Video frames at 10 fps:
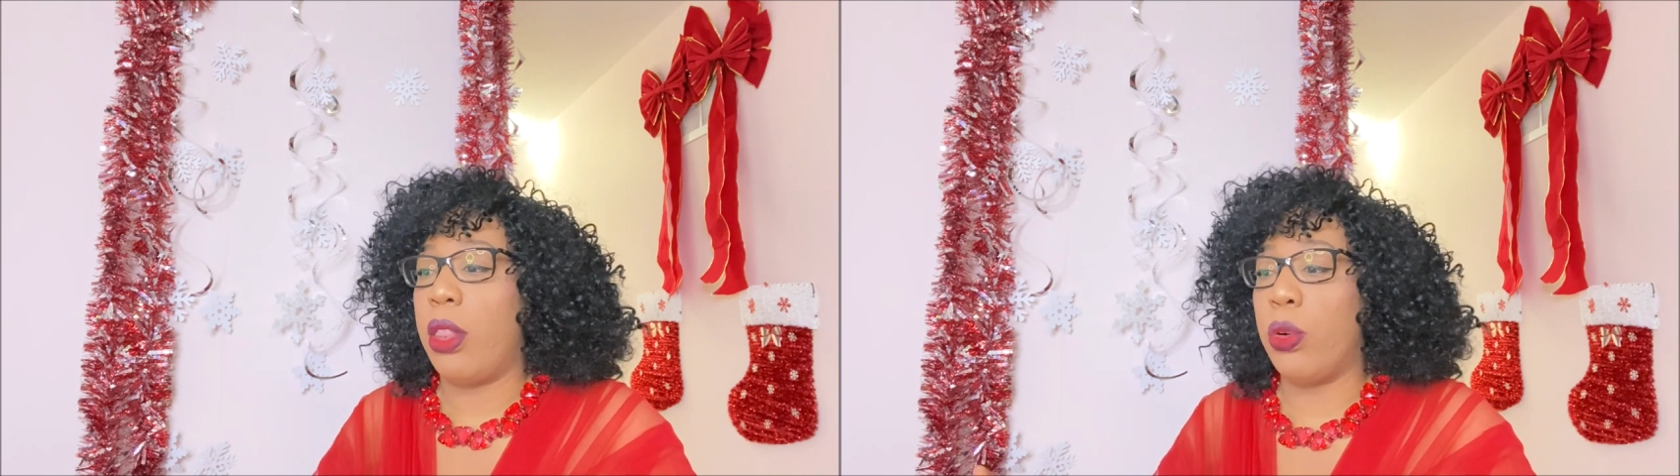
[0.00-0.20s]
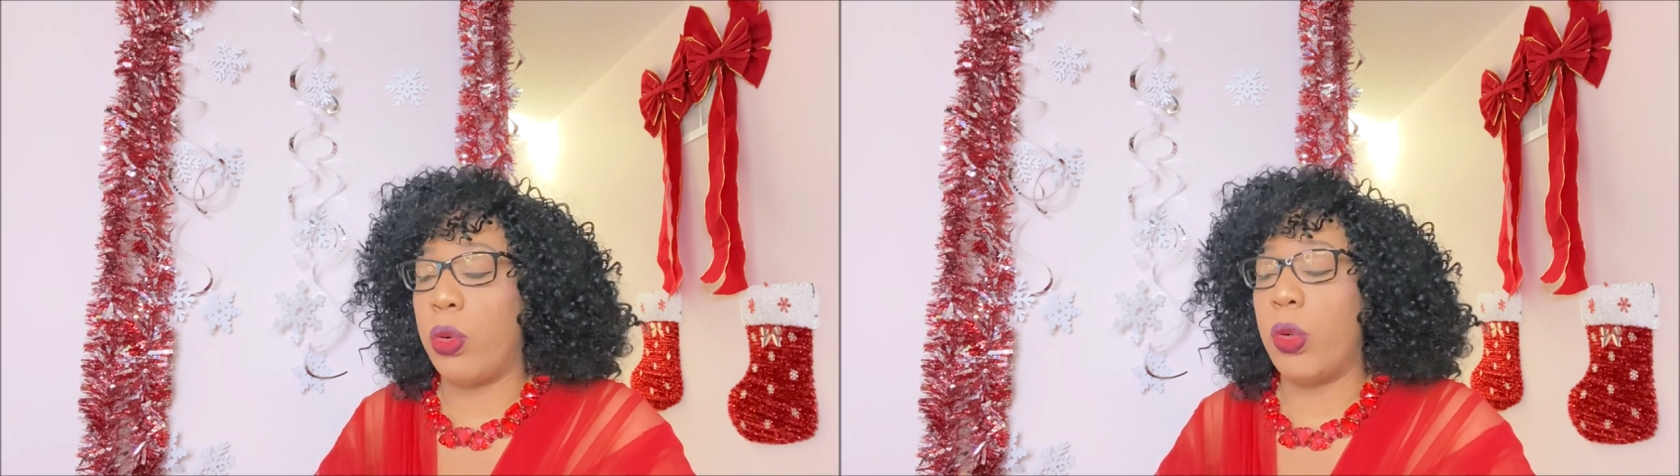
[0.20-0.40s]

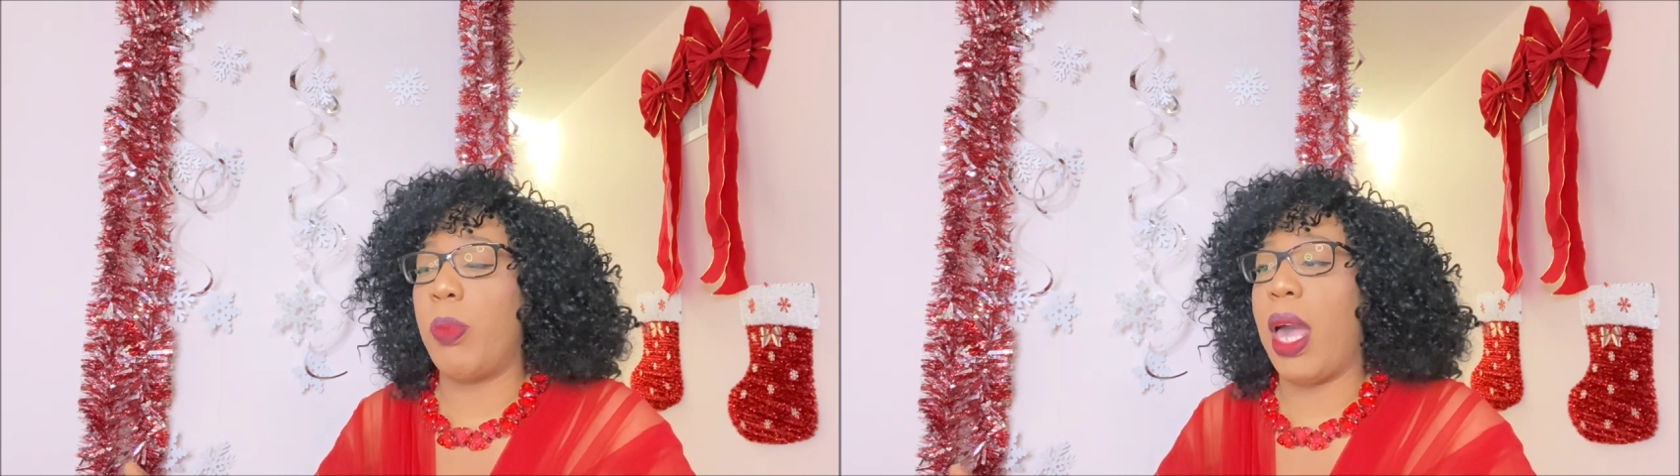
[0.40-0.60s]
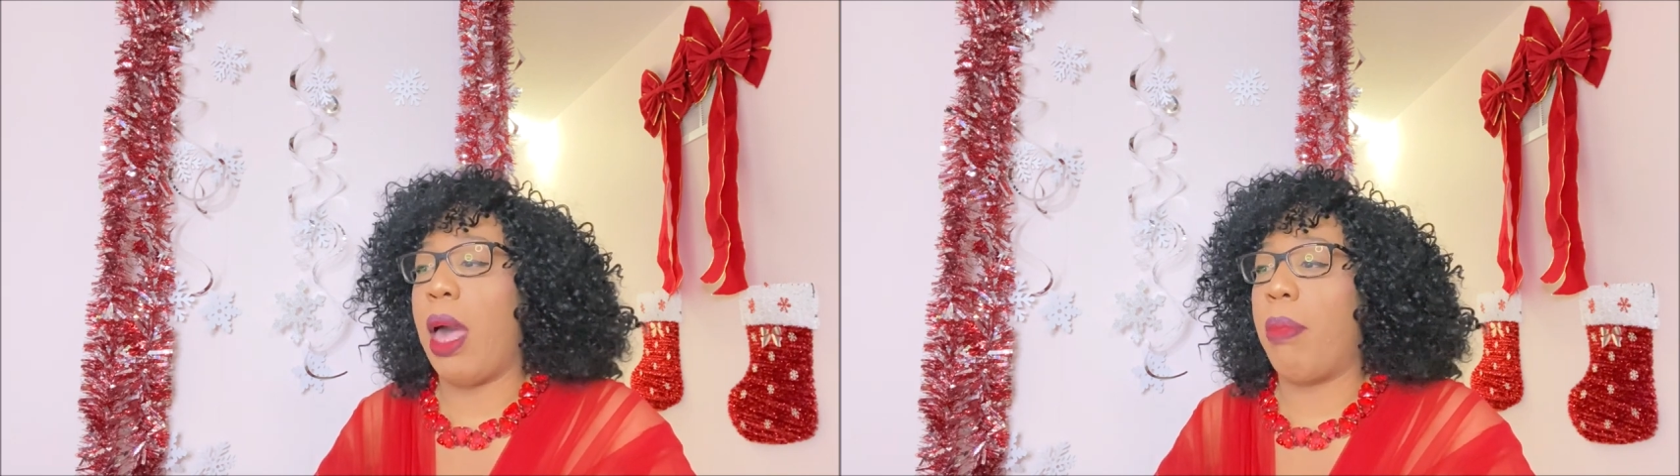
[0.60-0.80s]
the
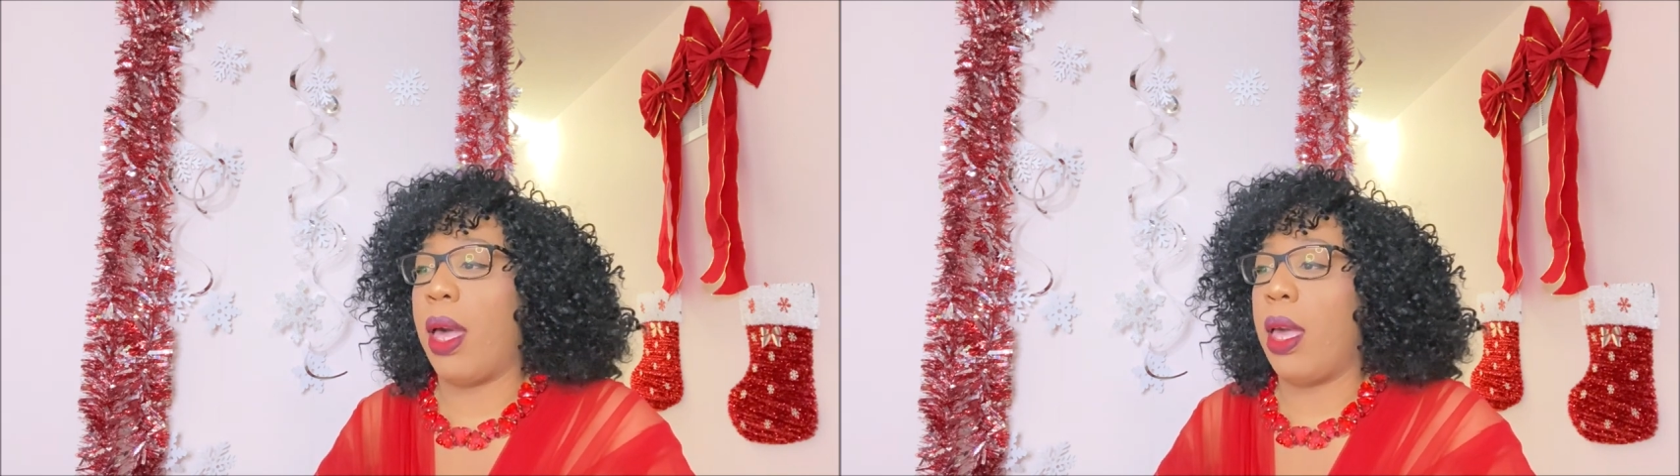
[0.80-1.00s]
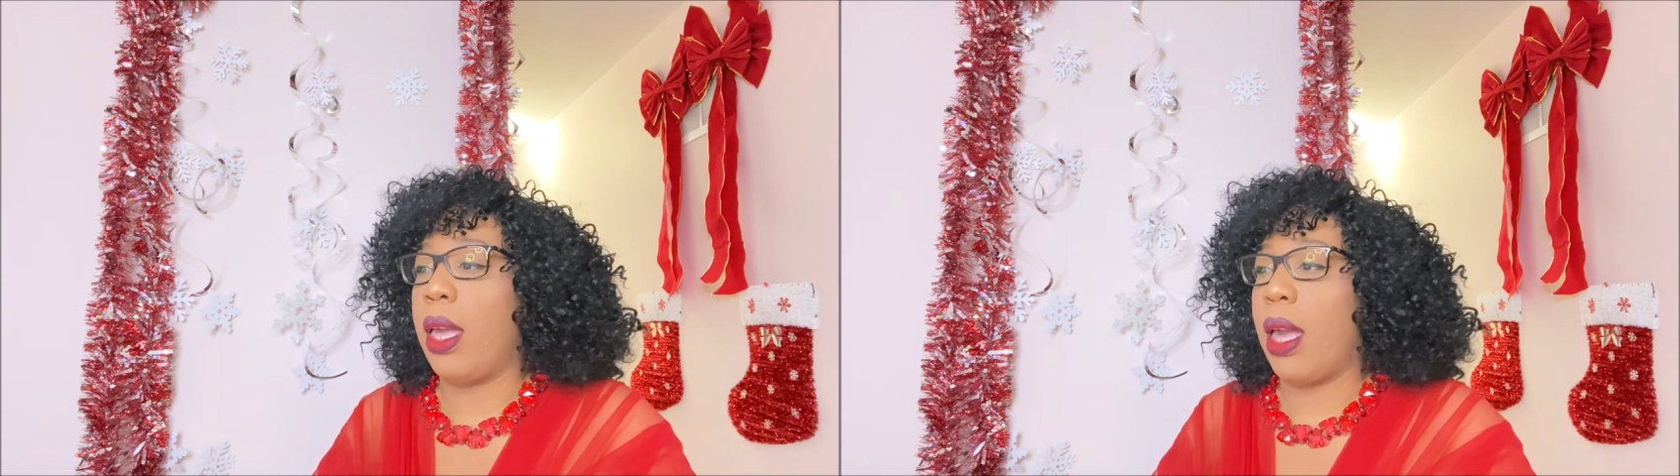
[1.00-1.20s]
group
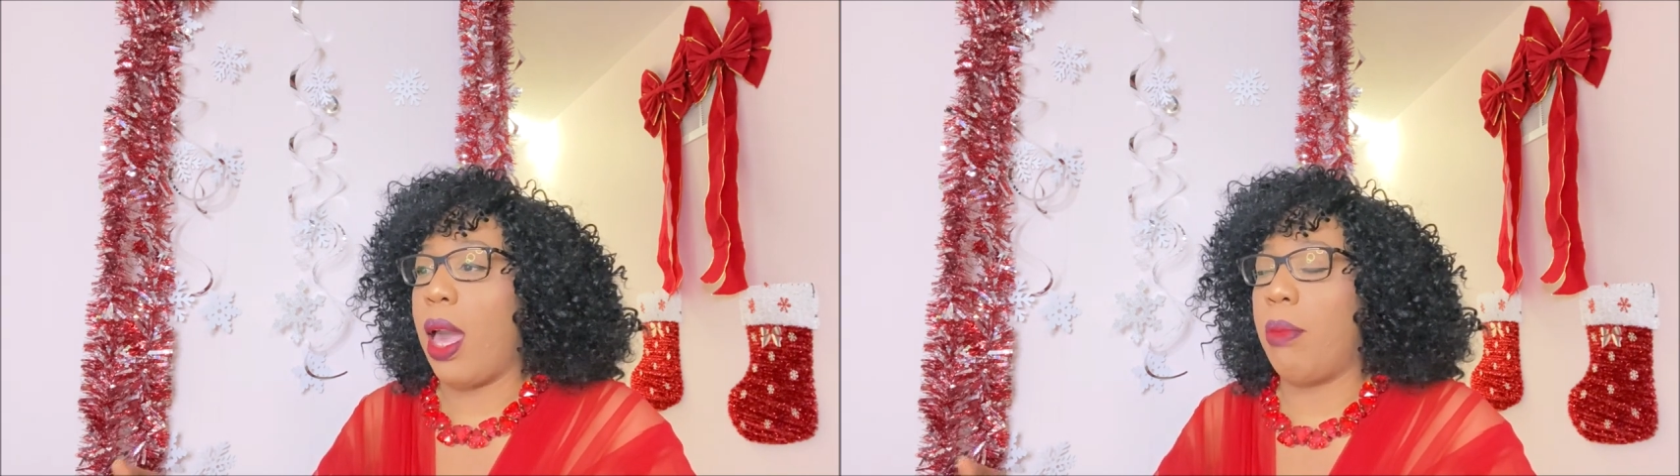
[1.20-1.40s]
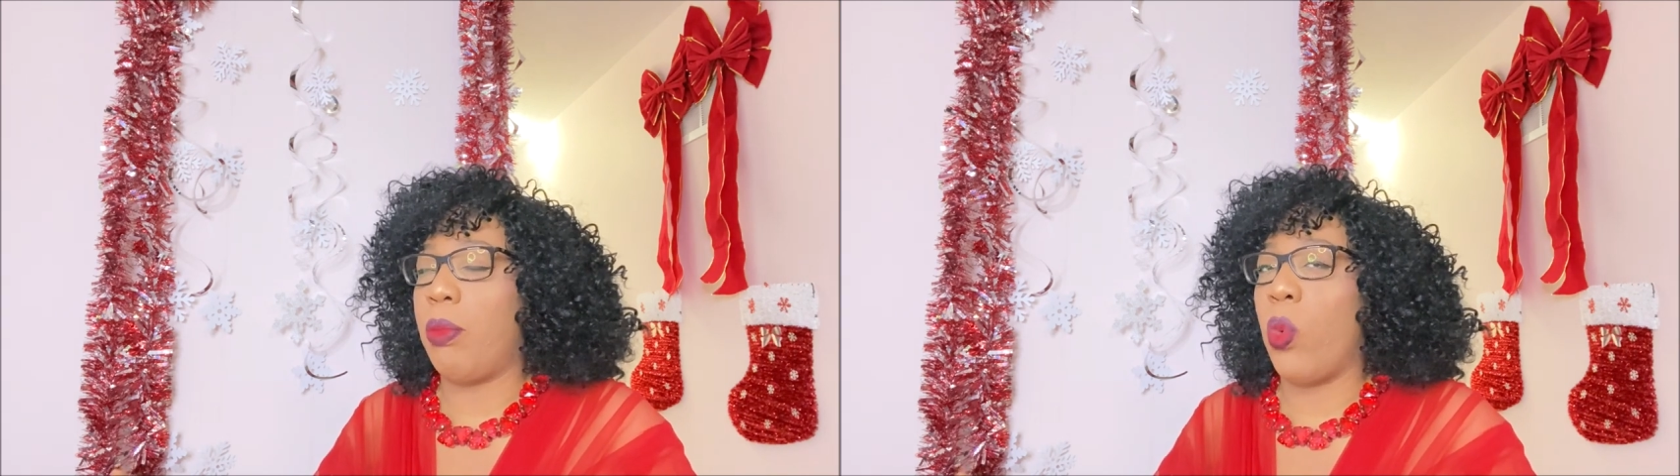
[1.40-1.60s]
ABBA,
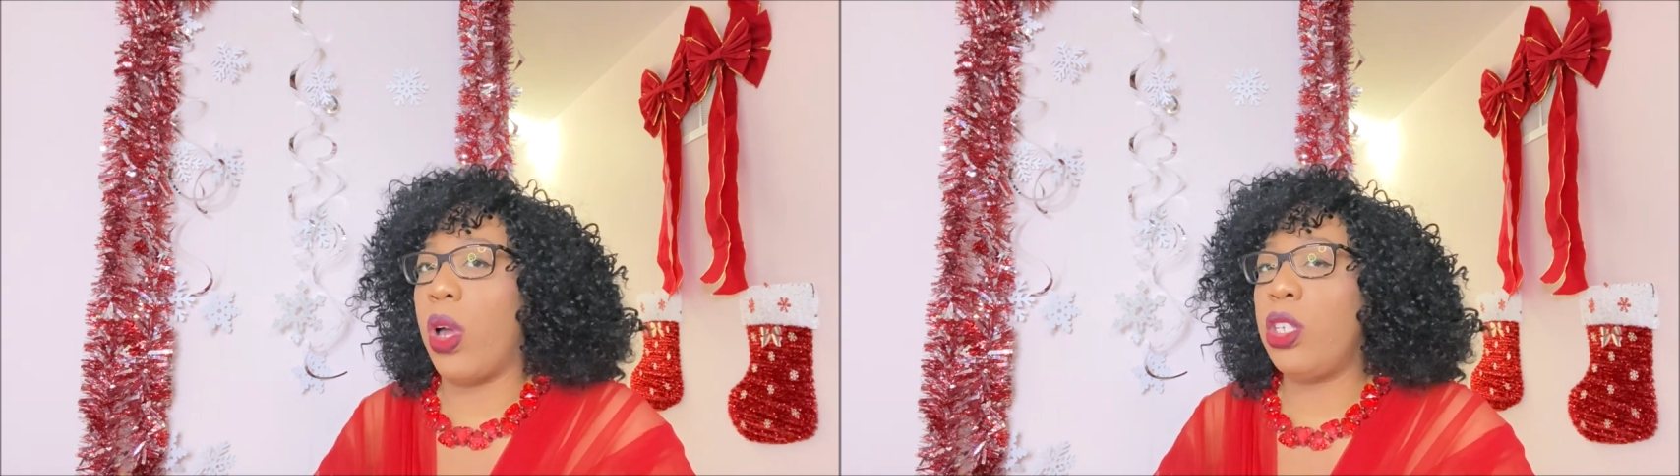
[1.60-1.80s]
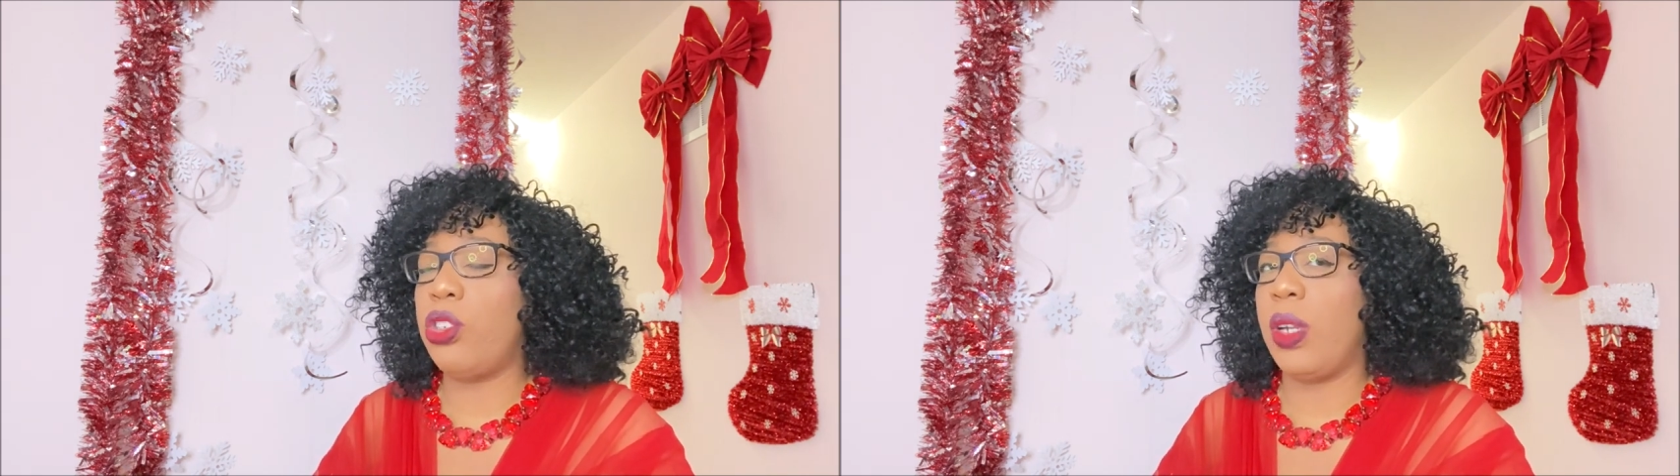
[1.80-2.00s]
I'm
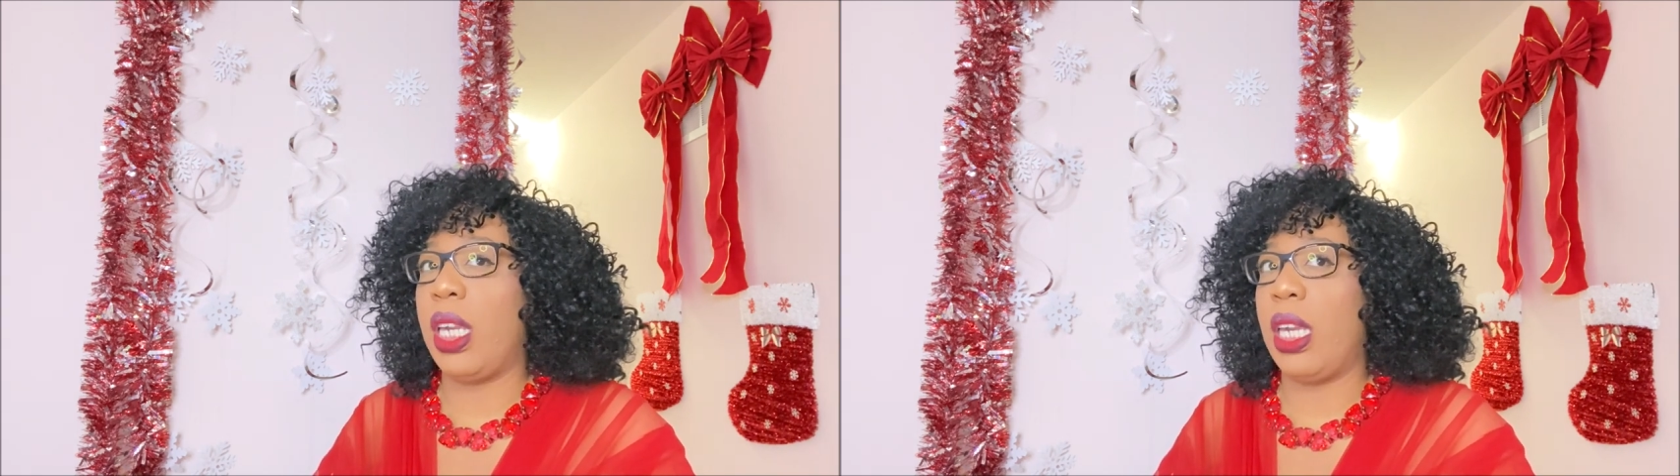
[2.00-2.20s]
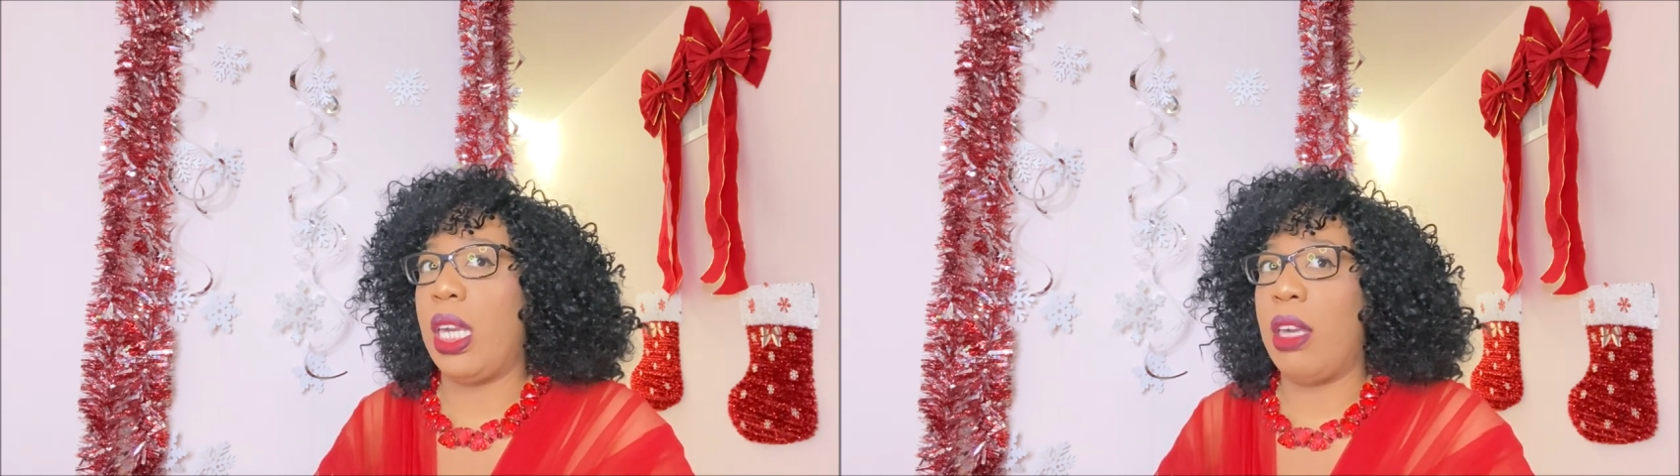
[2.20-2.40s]
wondering